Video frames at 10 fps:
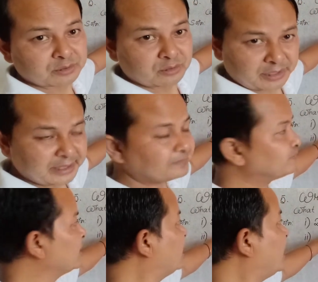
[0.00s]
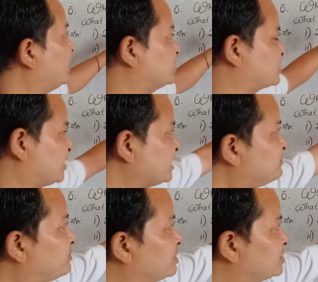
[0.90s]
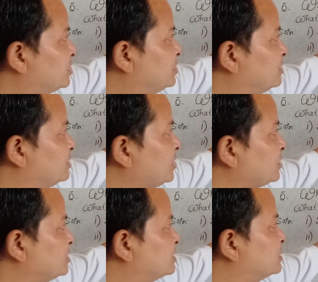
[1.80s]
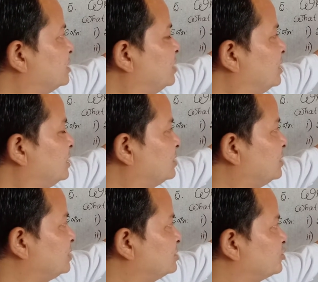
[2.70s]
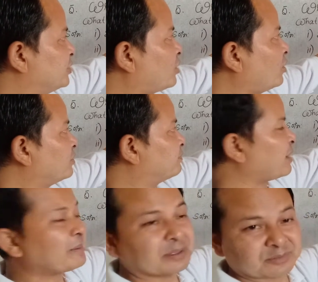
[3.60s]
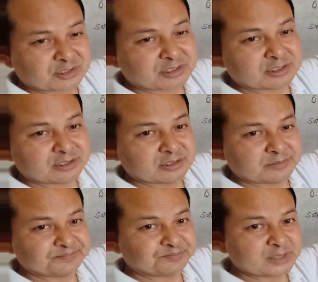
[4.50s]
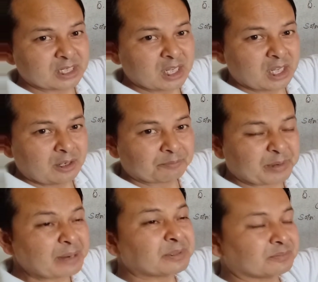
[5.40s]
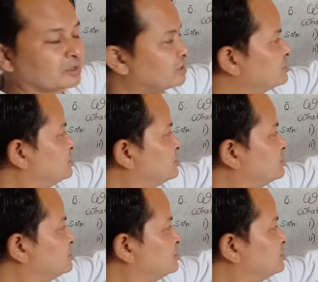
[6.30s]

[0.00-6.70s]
Okay. And the second part, that is we call prime numbers. Prime numbers.